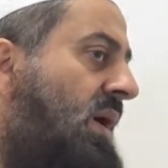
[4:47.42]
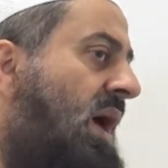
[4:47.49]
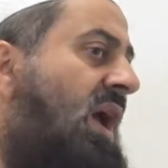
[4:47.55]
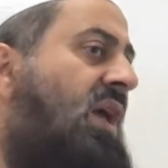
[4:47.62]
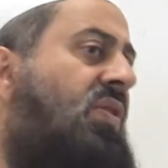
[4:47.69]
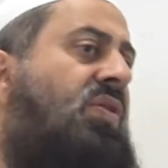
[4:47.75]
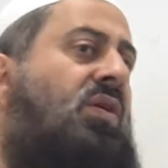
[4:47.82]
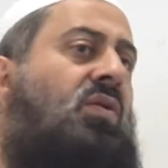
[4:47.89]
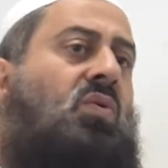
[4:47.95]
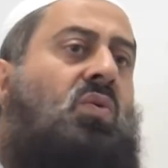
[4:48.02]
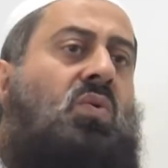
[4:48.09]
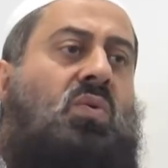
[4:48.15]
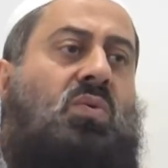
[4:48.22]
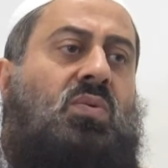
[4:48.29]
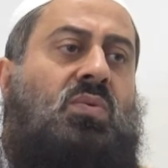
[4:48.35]
Akthiru,
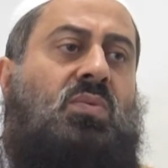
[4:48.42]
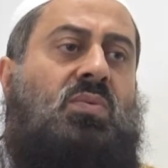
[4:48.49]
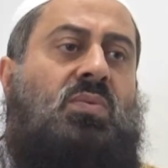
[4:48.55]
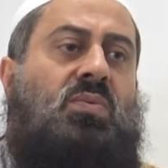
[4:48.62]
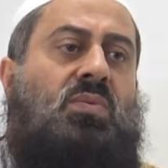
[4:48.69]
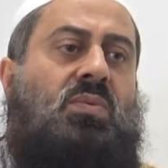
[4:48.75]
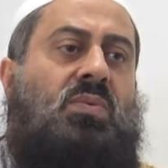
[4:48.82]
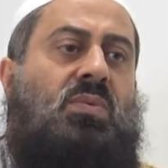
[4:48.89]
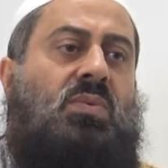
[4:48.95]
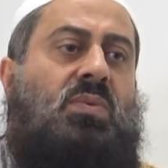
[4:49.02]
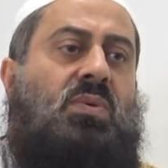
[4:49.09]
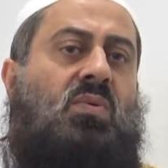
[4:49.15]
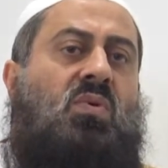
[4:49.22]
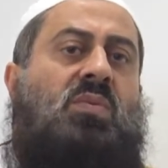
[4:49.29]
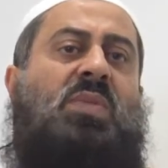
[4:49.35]

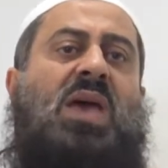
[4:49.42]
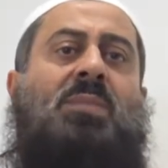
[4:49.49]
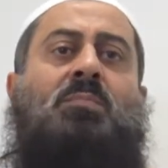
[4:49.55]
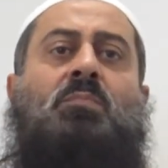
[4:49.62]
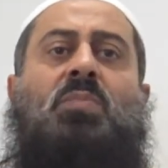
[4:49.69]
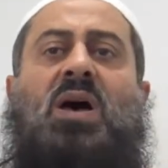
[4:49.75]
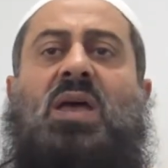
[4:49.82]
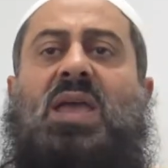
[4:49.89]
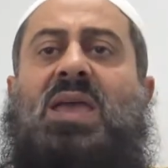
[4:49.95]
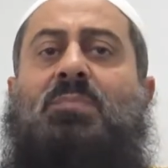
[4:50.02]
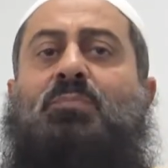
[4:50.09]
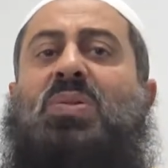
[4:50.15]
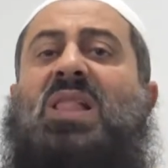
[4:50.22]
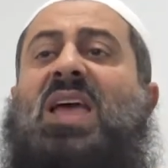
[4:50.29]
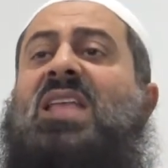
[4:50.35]
remember
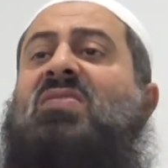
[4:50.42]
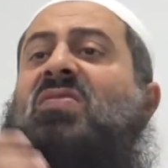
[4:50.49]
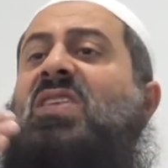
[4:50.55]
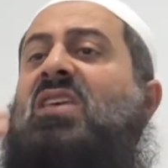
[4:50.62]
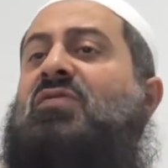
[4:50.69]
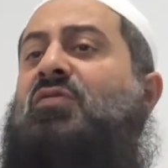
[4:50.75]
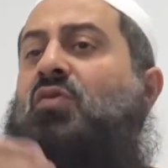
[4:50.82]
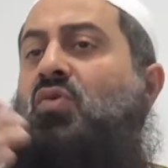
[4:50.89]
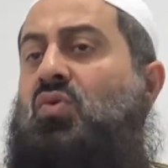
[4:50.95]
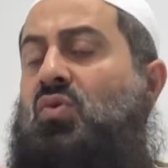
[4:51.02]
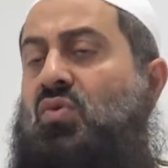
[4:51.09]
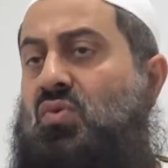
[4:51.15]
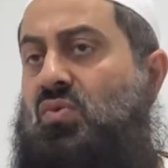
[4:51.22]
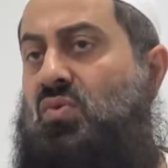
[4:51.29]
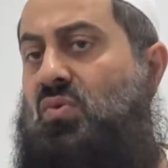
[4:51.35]
in plentiful
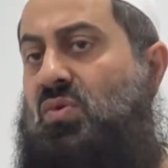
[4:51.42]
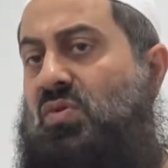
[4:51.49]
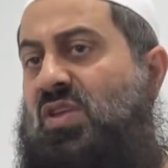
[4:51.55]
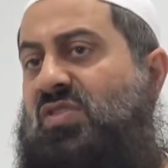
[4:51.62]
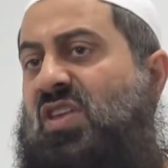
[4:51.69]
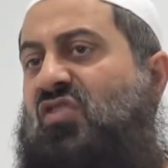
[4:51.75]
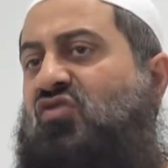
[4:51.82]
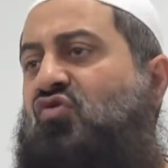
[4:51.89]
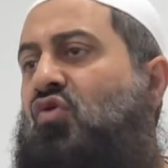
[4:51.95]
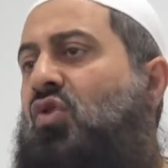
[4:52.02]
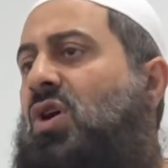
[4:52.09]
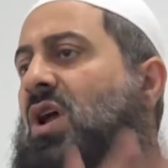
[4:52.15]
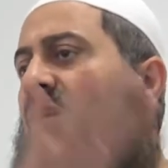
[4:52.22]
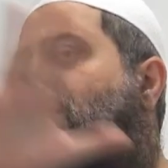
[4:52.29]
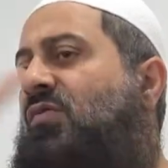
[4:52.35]
the
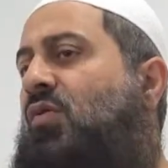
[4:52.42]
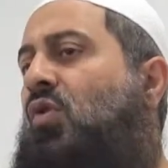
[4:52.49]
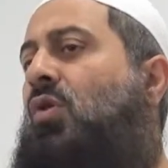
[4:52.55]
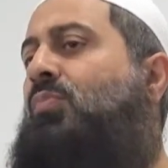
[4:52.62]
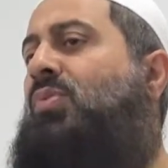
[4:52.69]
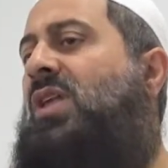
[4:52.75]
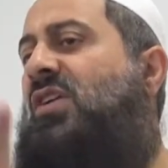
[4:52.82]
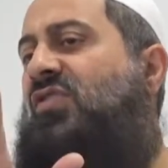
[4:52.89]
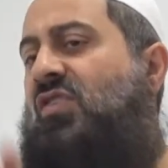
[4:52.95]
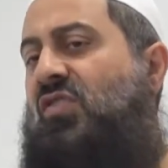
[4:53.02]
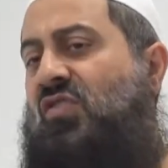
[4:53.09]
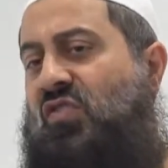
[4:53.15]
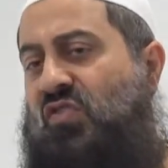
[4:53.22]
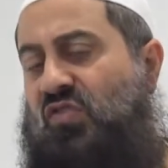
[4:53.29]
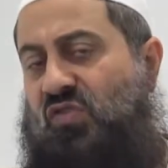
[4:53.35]
destroyer of all
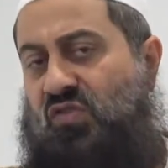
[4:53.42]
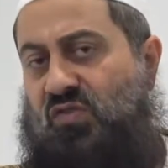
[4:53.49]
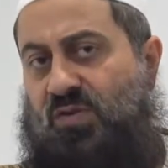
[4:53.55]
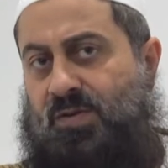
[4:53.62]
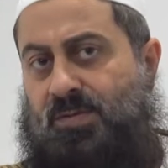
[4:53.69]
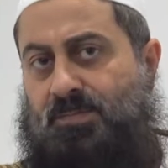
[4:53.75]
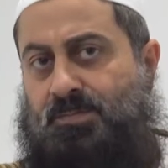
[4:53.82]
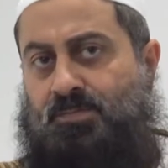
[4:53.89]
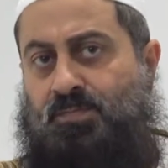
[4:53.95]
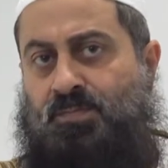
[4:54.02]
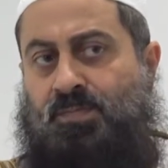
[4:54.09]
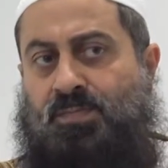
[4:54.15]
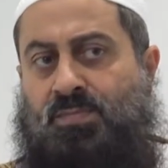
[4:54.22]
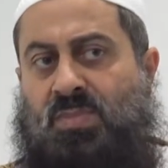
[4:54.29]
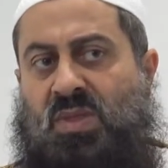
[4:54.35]
pleasures,
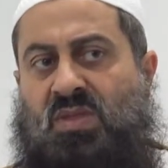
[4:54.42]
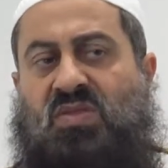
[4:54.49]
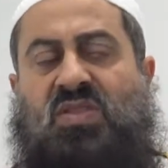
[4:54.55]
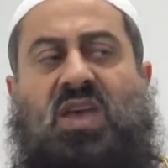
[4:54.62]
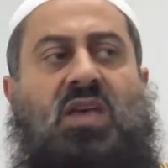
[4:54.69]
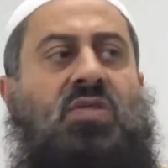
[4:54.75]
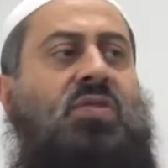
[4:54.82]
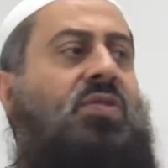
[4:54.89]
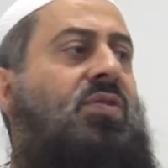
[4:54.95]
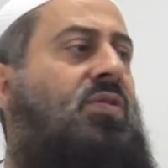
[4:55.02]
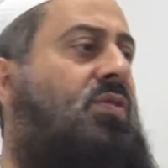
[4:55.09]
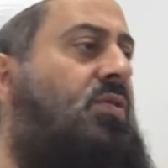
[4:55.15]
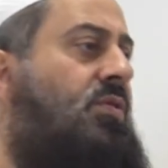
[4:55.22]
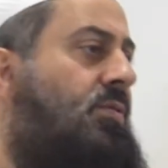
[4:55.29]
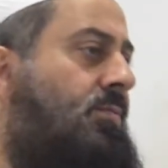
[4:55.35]

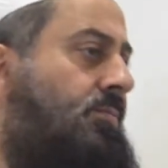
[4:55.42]
death.